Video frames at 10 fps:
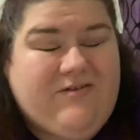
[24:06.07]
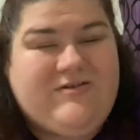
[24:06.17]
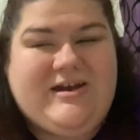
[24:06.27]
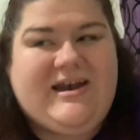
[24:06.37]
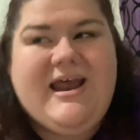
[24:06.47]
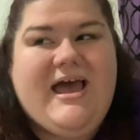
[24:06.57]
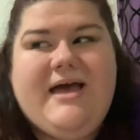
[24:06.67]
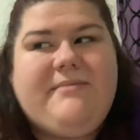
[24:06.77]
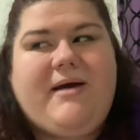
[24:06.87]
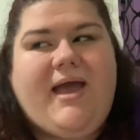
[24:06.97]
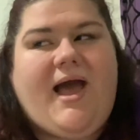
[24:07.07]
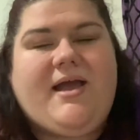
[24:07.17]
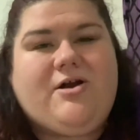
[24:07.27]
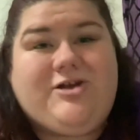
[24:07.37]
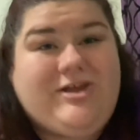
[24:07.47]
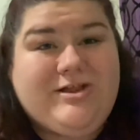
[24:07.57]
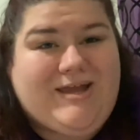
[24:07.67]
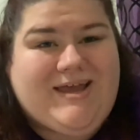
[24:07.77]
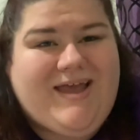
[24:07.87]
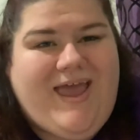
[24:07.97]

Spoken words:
and my higher healing.